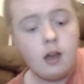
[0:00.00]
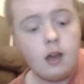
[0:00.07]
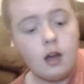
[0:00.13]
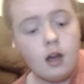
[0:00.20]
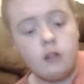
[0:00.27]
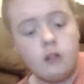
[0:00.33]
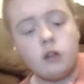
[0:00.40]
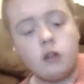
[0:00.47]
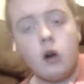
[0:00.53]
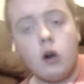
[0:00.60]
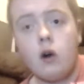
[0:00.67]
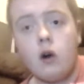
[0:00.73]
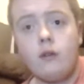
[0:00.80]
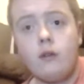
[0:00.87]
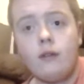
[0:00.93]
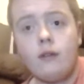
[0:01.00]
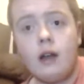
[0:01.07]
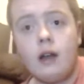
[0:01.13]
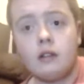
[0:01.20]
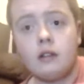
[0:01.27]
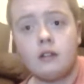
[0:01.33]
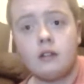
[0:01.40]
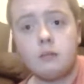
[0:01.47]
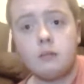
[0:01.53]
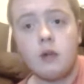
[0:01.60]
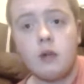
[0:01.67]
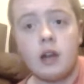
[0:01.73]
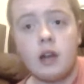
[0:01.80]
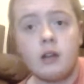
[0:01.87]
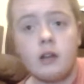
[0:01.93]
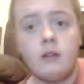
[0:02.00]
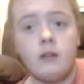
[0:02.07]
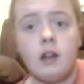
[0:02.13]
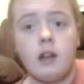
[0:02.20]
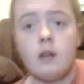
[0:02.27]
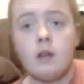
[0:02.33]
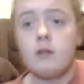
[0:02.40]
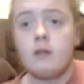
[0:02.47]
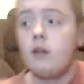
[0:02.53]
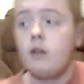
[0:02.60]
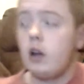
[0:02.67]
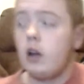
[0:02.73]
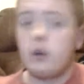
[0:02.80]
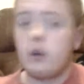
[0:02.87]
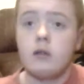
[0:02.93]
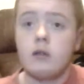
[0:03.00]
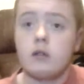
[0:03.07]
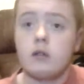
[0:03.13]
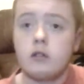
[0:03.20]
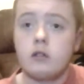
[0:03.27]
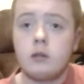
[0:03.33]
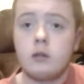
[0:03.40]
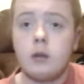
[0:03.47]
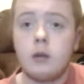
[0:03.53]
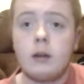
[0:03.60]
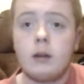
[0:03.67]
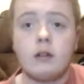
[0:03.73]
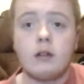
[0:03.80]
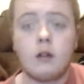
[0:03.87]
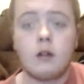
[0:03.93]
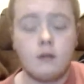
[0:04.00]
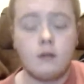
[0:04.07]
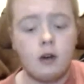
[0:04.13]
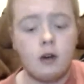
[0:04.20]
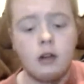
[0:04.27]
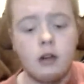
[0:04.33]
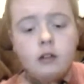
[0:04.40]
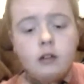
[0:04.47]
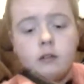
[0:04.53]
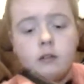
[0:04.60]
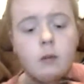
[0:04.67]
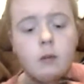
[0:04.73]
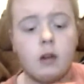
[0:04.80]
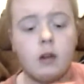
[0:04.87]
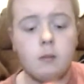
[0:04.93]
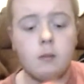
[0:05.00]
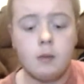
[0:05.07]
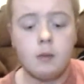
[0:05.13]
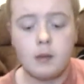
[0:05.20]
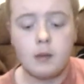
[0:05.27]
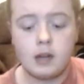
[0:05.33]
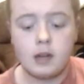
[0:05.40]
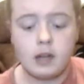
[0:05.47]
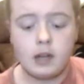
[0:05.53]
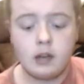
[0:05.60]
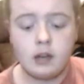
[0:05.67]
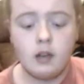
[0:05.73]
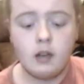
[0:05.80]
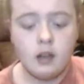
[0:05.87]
I took it off, and the spring for that went flying over across the room. I had to go find it and pick it up and put it back in again.